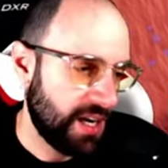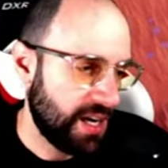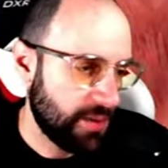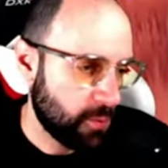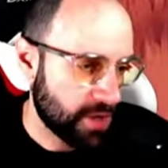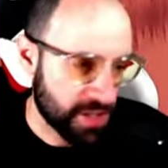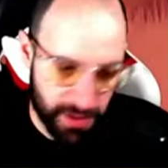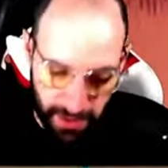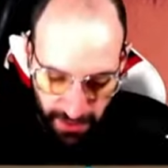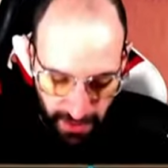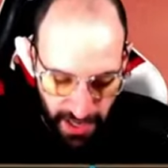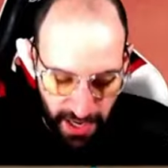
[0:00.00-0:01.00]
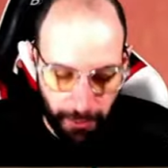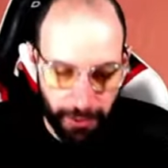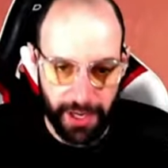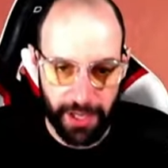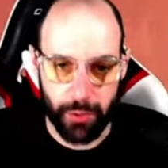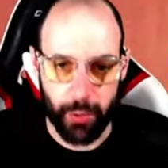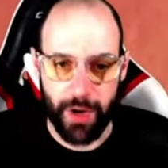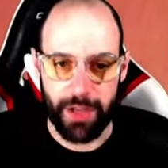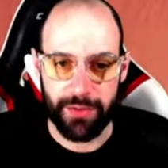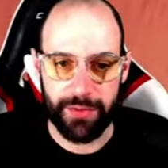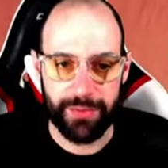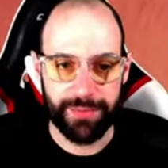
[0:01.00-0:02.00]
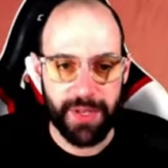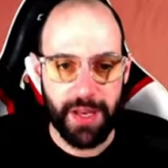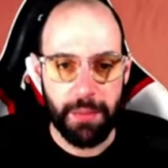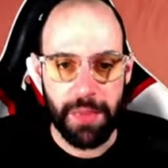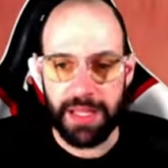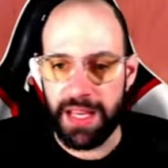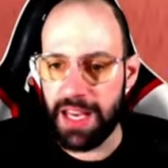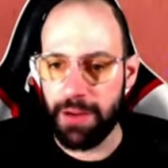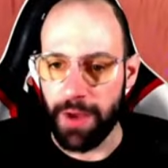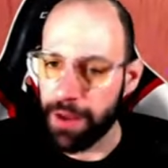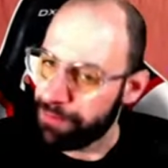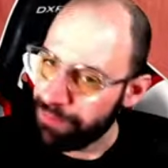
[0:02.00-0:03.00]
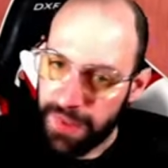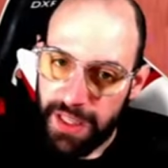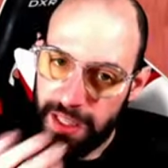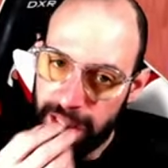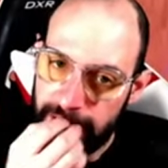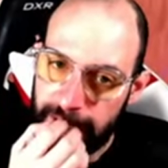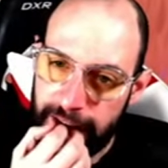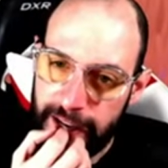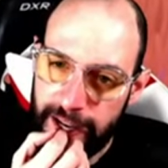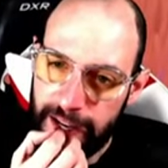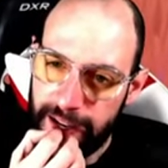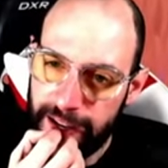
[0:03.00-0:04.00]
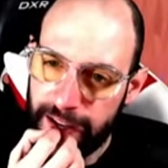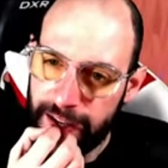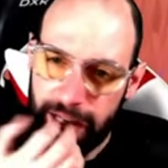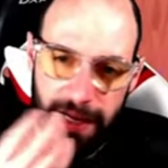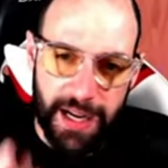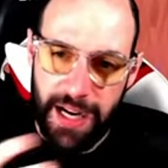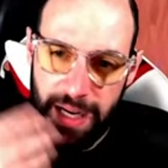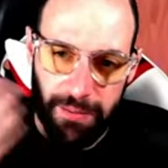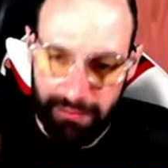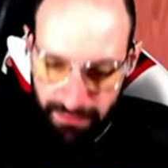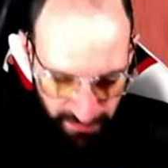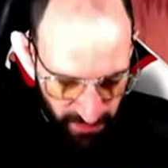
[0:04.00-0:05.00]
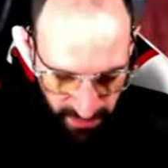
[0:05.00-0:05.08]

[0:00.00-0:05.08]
It wasn't a really good one. But anyway, uh, I'm...